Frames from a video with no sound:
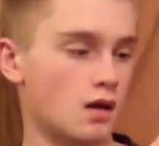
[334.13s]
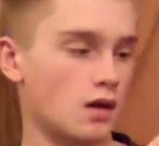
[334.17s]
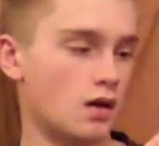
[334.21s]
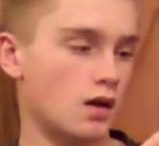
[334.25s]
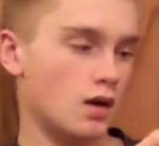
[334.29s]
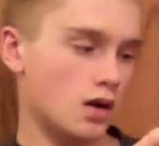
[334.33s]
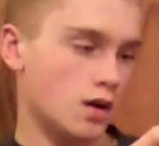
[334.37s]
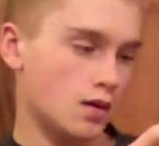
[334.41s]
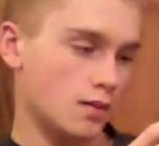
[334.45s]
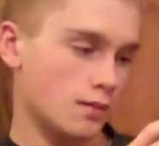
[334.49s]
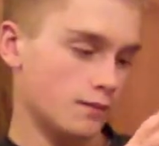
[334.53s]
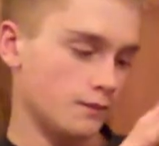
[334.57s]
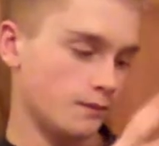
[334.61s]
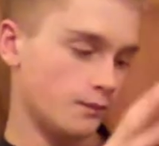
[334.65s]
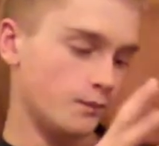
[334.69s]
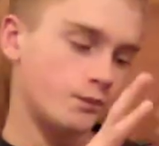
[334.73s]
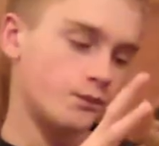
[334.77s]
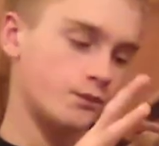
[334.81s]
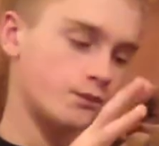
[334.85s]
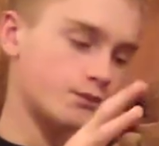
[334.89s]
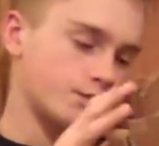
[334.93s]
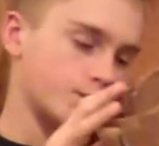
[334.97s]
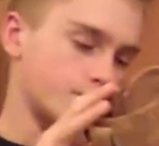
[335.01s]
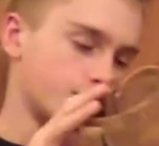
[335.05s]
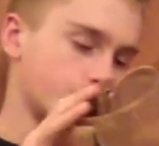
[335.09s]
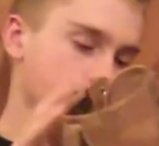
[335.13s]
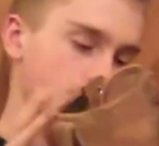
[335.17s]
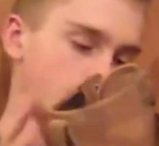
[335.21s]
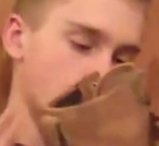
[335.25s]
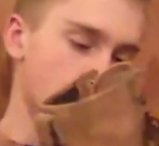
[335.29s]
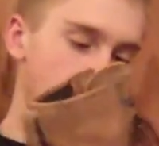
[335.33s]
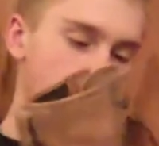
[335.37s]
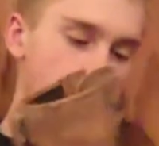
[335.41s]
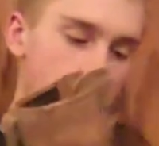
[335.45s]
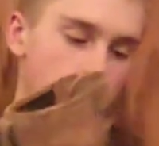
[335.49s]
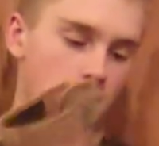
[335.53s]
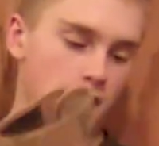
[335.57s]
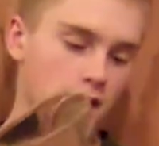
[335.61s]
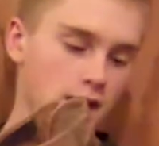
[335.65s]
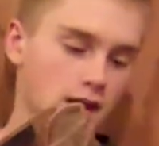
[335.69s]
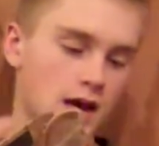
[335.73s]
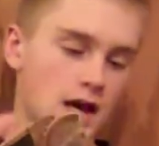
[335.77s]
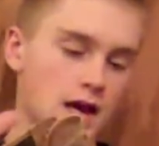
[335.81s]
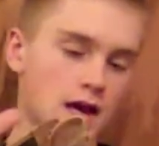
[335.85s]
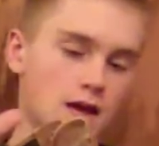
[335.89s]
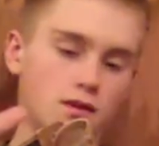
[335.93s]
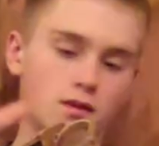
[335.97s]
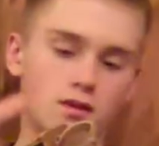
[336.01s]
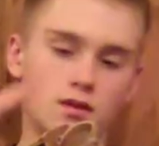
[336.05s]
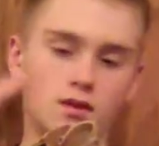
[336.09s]
And
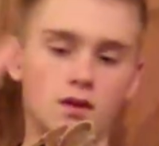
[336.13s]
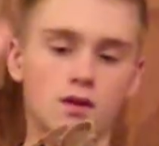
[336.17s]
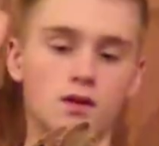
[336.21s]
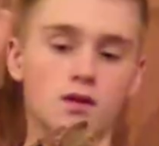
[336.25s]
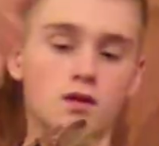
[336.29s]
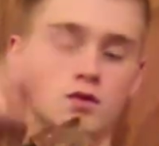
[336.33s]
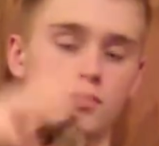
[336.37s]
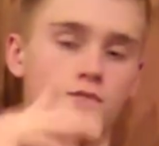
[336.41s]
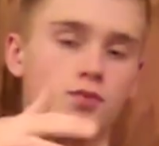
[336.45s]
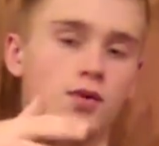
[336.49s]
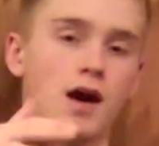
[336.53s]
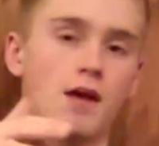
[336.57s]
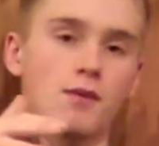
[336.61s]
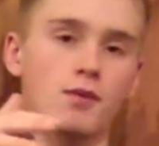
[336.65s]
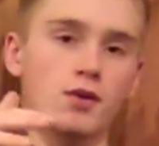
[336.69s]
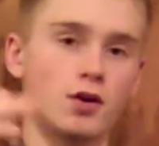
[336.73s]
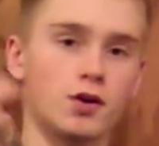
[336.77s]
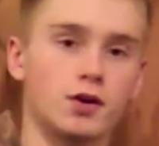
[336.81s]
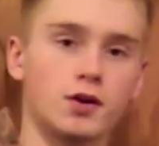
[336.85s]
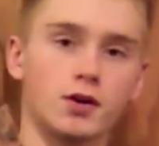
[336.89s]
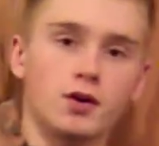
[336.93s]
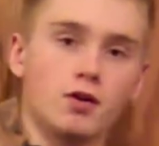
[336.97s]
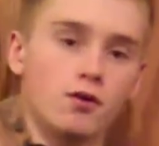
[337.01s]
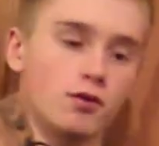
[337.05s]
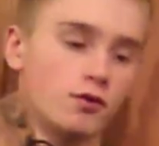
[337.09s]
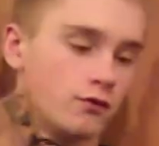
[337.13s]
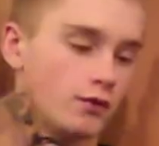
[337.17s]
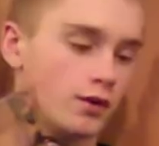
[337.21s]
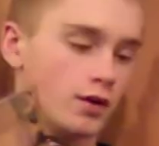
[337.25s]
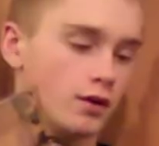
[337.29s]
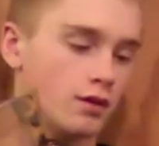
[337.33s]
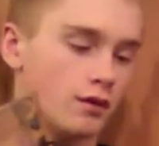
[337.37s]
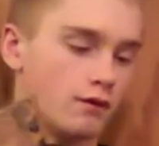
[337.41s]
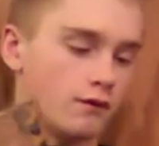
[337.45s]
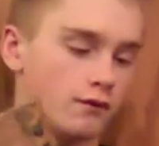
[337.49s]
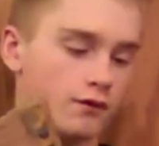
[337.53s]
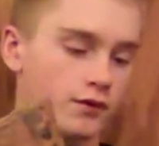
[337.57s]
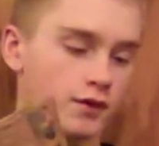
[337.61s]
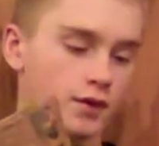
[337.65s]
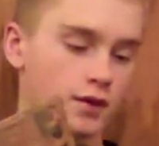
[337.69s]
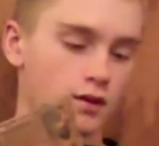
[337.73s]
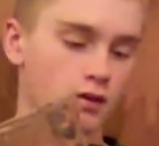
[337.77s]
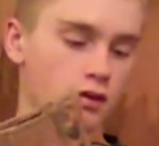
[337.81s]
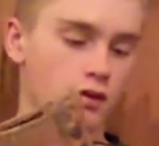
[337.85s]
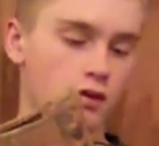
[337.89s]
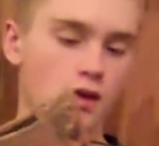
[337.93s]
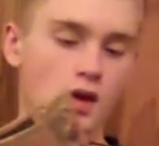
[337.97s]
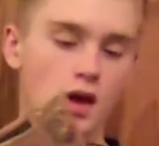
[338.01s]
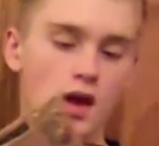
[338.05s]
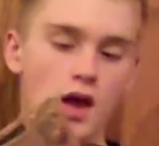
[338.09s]
guys, you probably already know the reason for
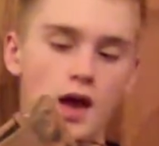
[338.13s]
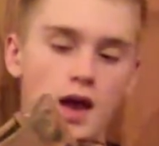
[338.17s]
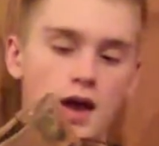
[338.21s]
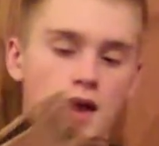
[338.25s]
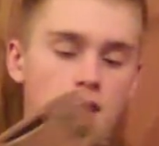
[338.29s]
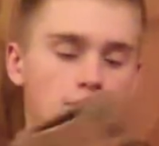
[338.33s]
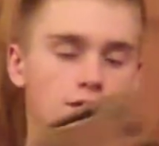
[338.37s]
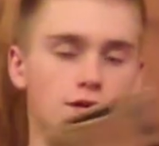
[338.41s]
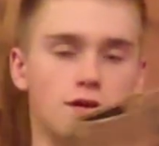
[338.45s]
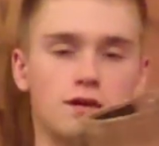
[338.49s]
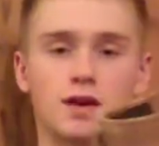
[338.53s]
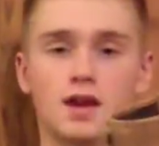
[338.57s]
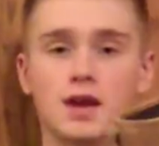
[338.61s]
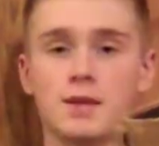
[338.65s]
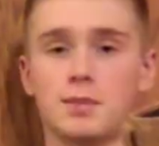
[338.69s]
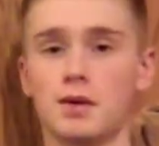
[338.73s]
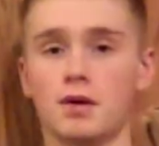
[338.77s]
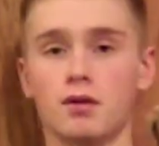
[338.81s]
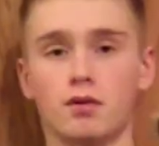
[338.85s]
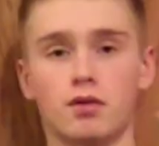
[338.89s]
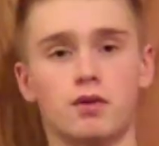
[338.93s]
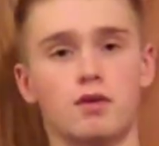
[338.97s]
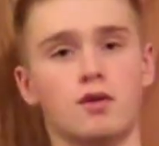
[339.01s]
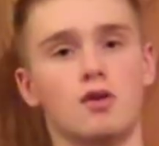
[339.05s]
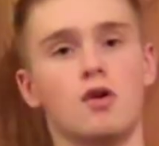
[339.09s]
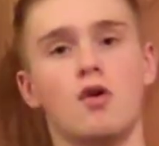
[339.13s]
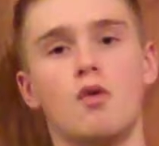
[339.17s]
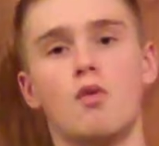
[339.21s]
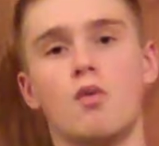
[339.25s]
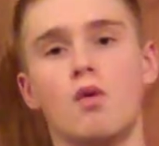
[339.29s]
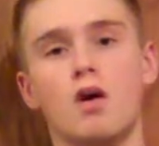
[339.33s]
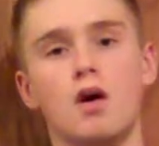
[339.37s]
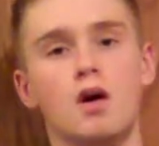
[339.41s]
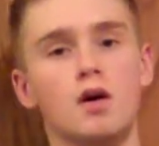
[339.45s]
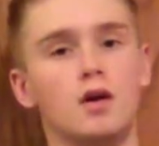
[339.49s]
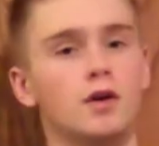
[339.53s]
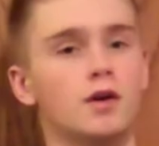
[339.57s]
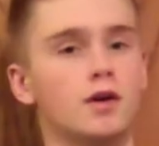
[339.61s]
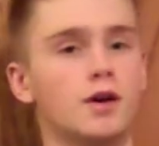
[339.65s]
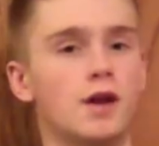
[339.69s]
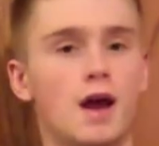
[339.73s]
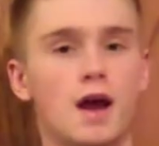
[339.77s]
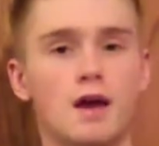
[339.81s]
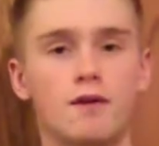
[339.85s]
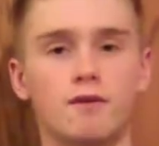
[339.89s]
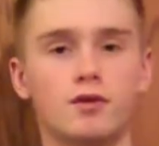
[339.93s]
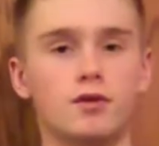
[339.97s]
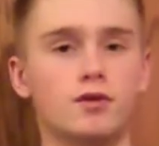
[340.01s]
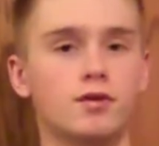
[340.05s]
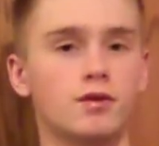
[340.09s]
this. It's to keep out snow, water, and
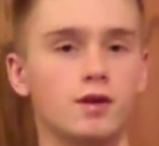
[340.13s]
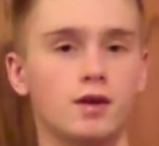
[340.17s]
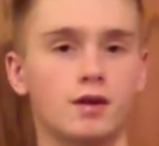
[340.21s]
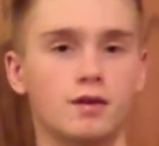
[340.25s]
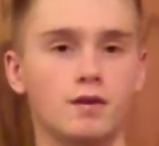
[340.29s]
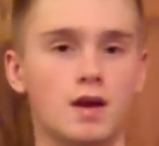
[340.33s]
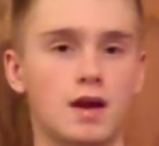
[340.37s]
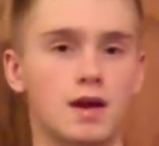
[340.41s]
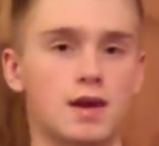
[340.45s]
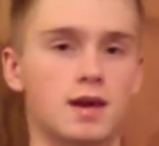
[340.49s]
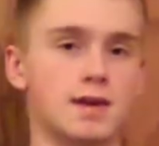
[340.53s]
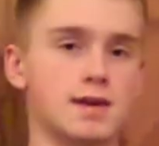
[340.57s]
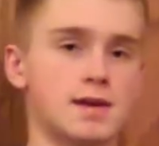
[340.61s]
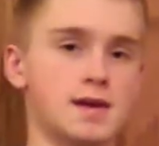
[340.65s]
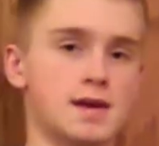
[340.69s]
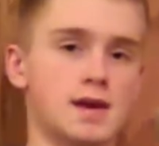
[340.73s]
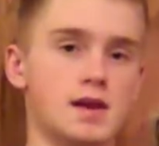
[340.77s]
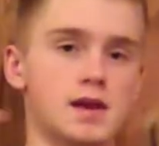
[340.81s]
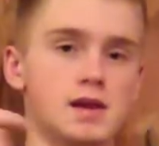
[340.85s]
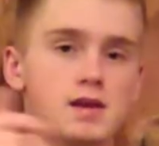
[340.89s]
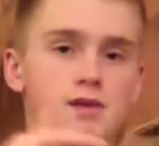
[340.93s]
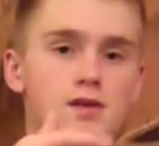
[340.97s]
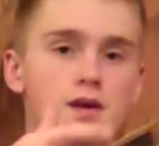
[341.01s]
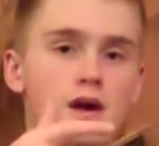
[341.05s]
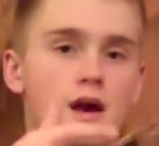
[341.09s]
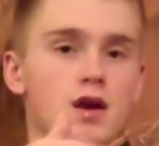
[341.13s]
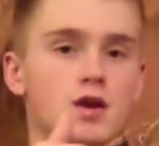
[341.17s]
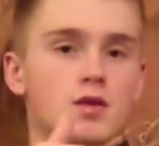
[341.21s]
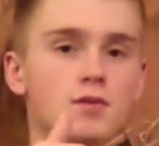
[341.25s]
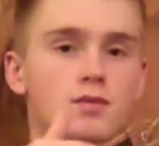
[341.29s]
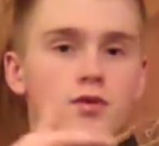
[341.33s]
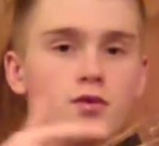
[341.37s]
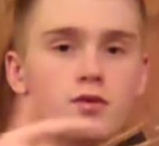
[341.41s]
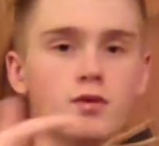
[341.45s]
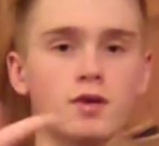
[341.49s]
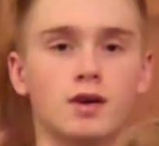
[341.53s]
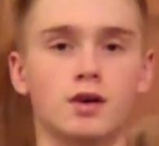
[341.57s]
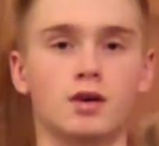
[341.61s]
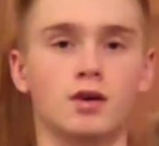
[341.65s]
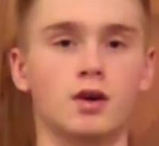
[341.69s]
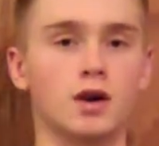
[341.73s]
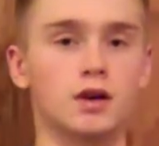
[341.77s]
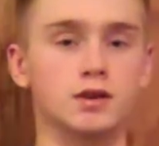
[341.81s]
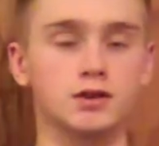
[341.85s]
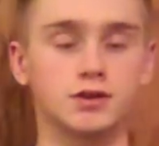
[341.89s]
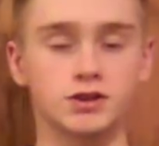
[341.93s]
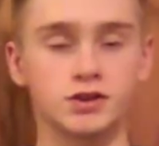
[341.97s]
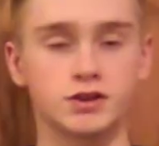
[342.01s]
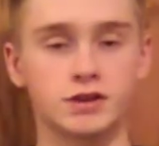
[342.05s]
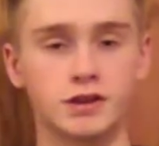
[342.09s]
everything that can get inside your boot and
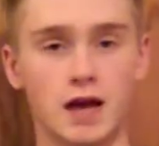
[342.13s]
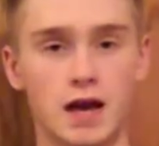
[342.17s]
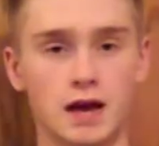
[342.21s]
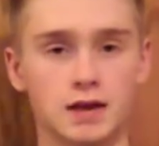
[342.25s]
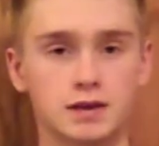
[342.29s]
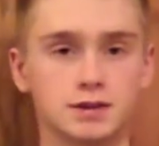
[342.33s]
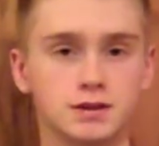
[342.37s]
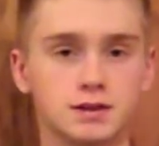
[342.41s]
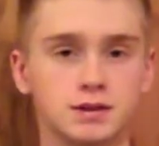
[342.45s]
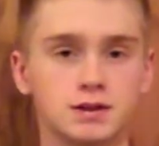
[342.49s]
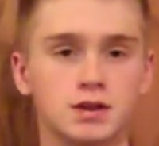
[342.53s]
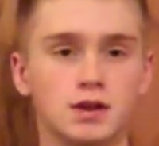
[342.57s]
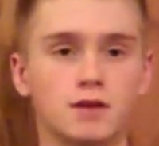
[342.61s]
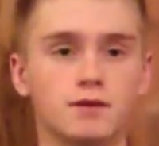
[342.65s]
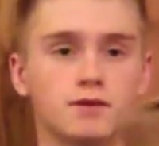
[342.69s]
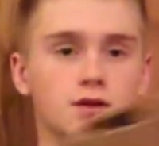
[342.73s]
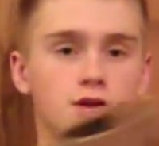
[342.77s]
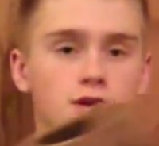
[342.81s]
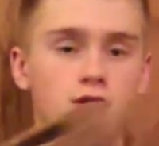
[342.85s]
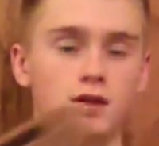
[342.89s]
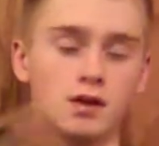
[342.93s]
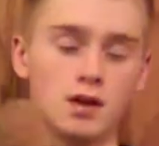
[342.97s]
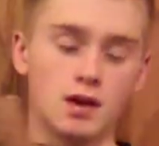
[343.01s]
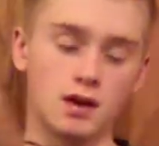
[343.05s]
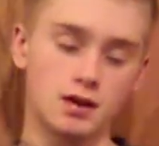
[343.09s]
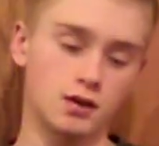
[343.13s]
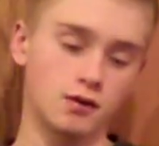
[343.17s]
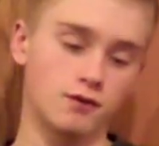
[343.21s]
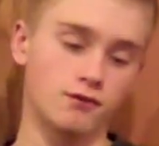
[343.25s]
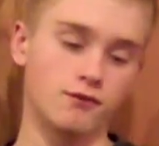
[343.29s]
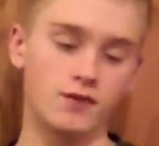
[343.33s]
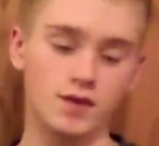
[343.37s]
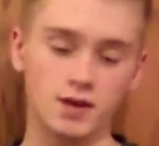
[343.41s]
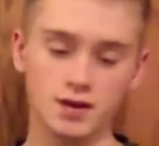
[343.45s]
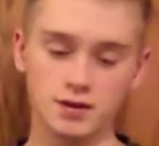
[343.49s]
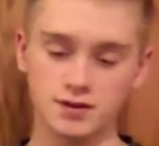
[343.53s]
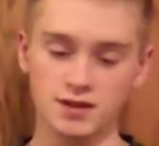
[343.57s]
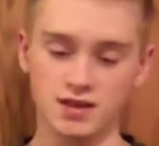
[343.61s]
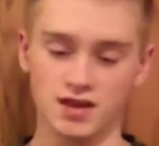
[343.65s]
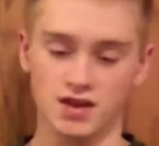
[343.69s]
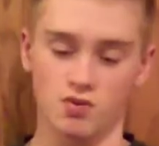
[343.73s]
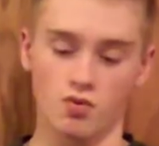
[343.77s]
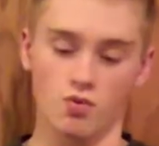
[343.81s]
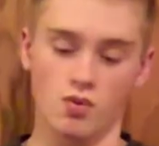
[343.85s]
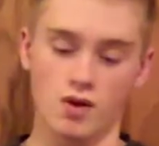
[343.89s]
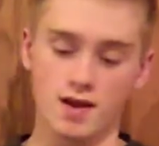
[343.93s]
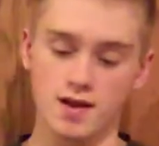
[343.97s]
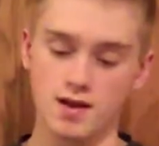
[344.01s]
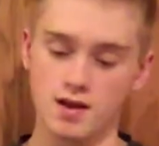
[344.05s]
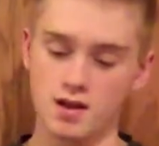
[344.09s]
cause your socks and stuff and your feet to
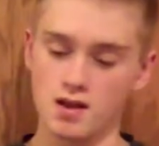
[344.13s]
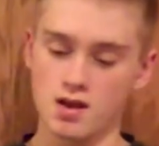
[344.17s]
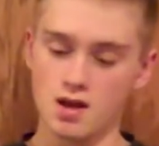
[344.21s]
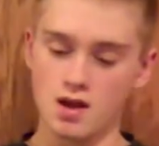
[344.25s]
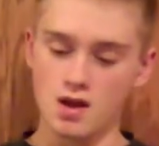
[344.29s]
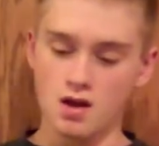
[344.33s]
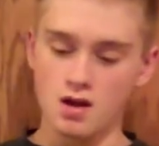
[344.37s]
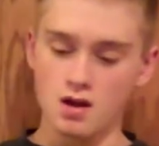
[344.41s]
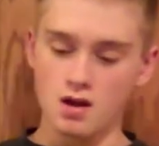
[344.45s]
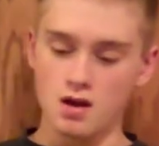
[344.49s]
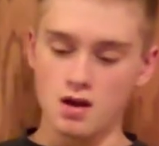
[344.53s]
get wet.